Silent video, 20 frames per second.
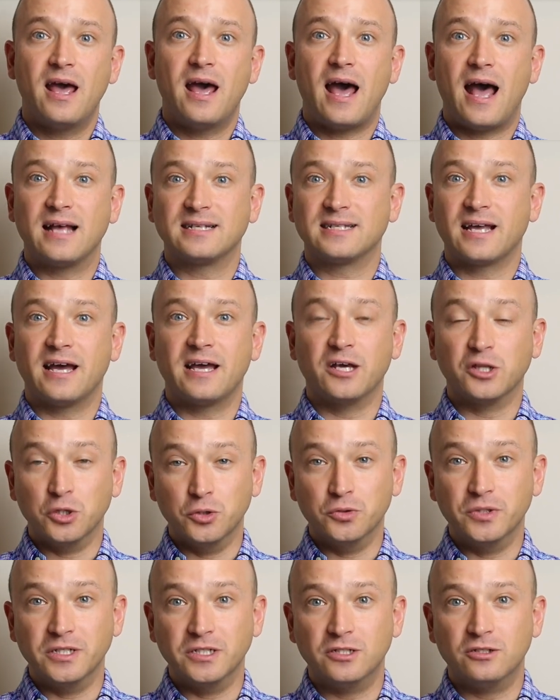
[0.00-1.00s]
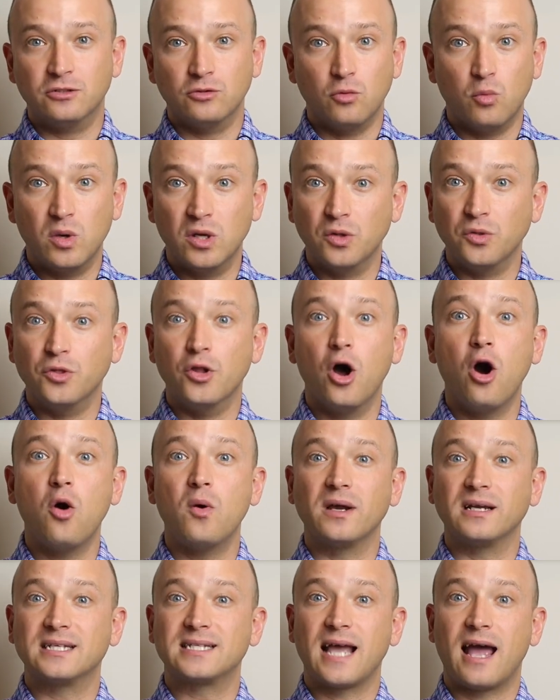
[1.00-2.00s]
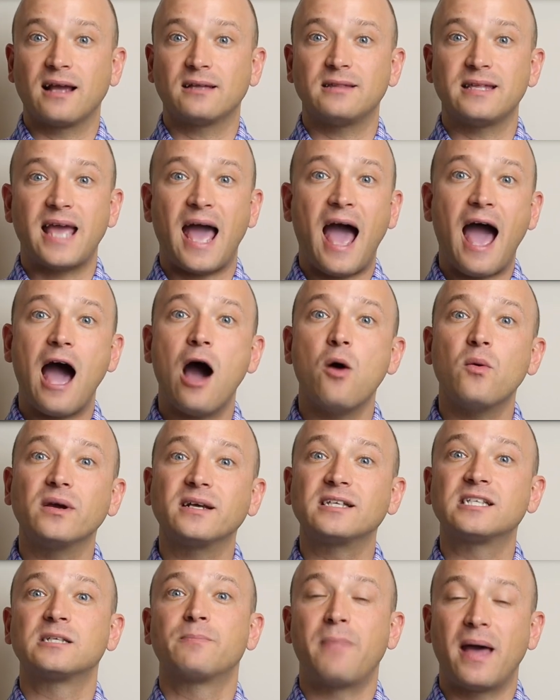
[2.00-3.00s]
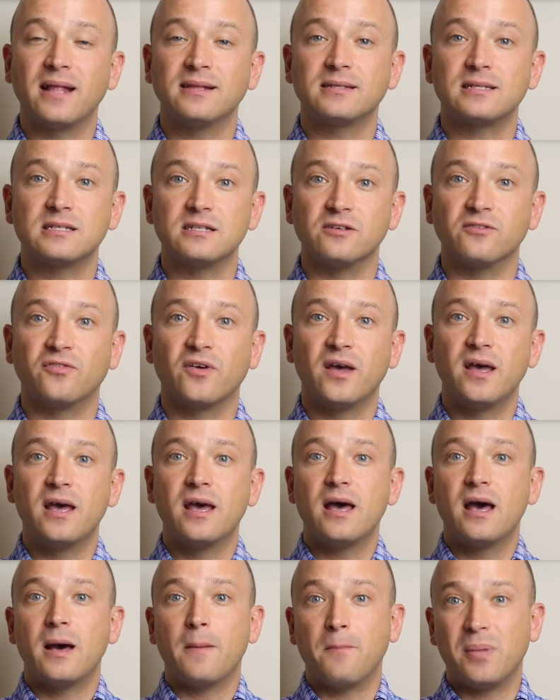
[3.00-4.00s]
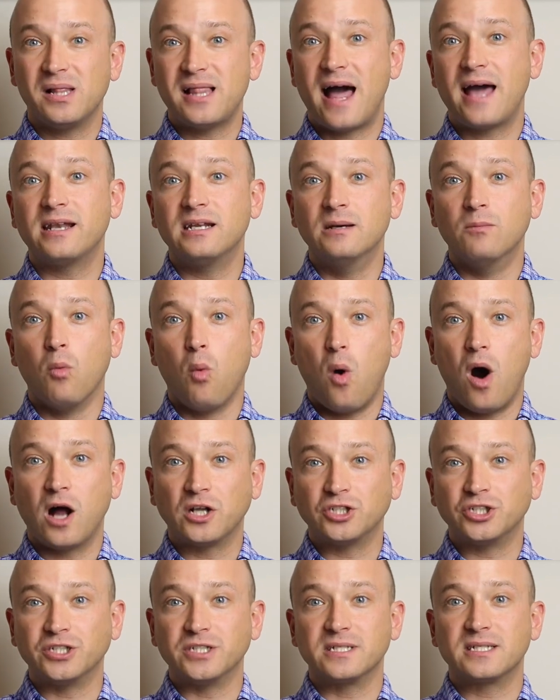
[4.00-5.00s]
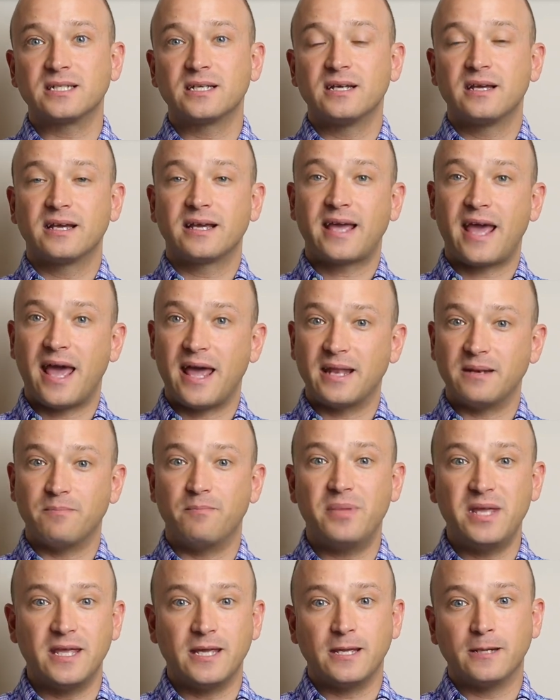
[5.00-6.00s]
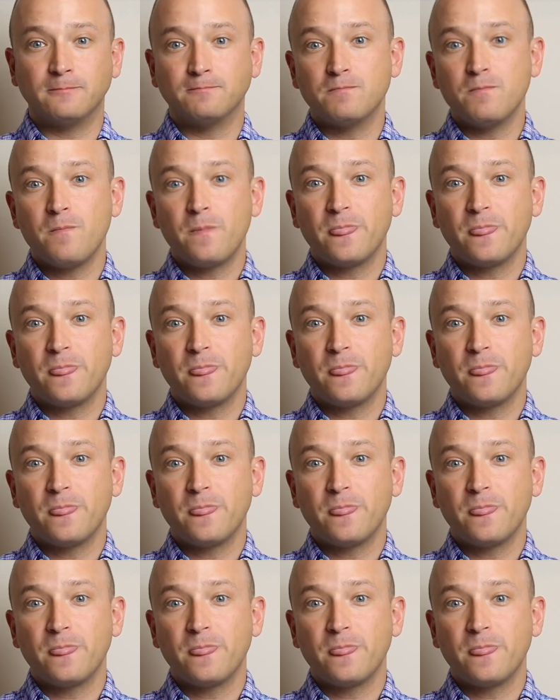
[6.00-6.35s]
as I alluded to, will know exactly how expensive platinum watches can be.